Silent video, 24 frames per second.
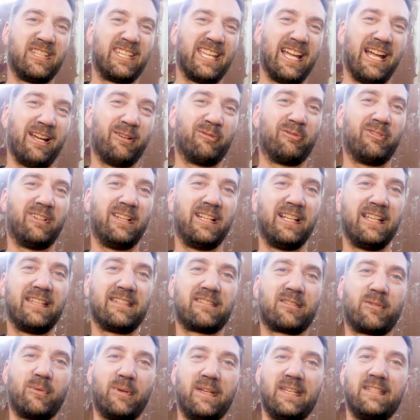You can't really
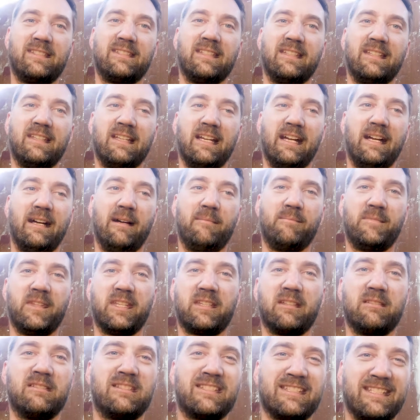squeeze it.
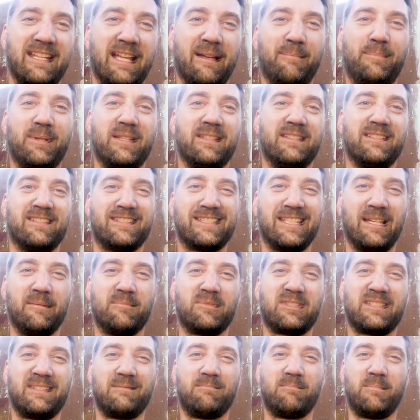You can snap it in
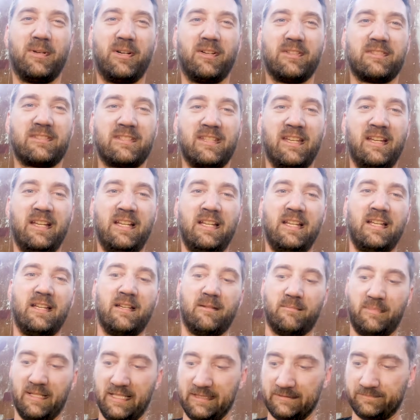some spots,
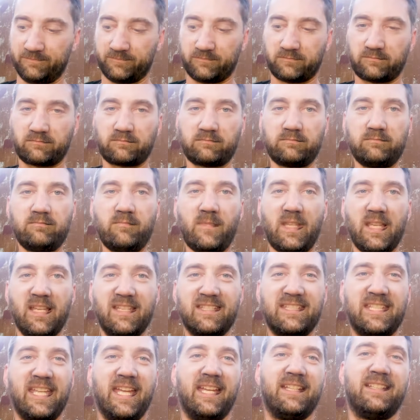but
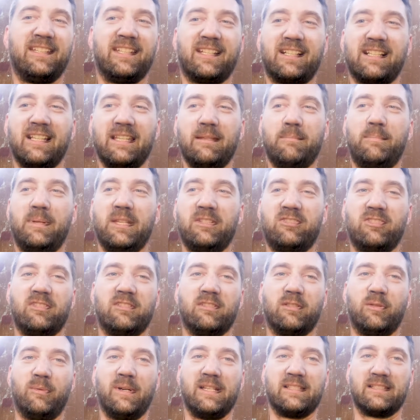technically pitch
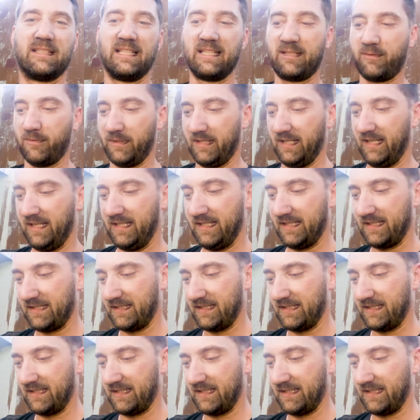is always liquid.